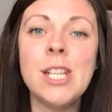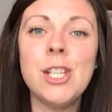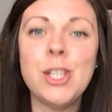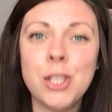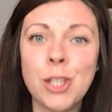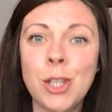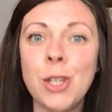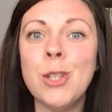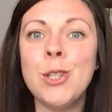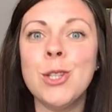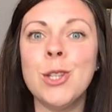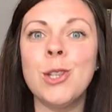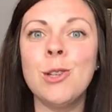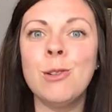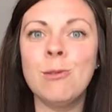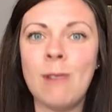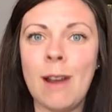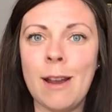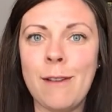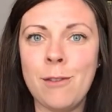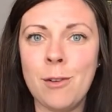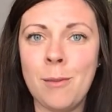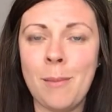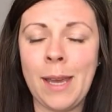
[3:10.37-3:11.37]
due to the
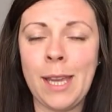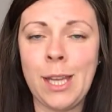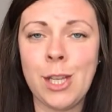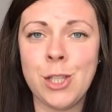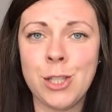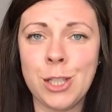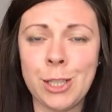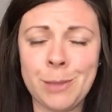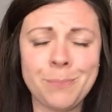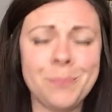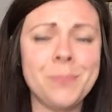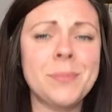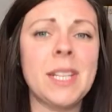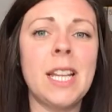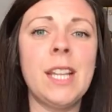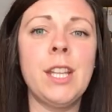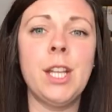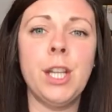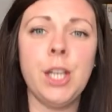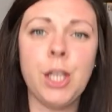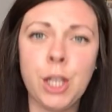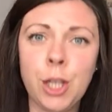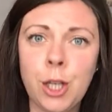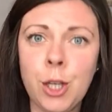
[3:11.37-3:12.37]
Reformation and the
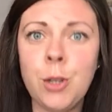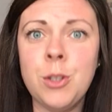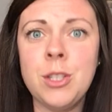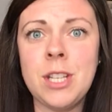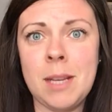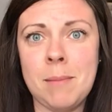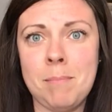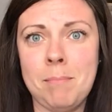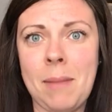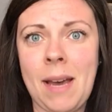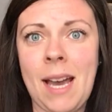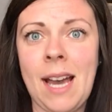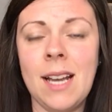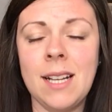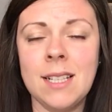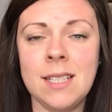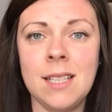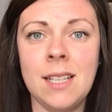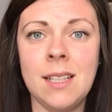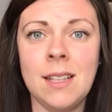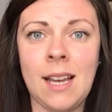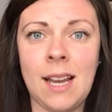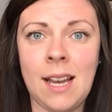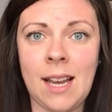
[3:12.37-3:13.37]
huge impact
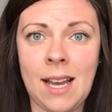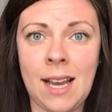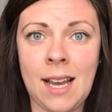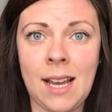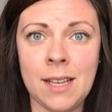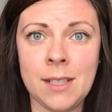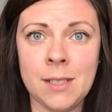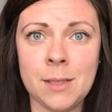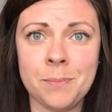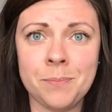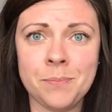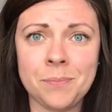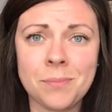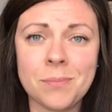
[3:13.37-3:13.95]
that had.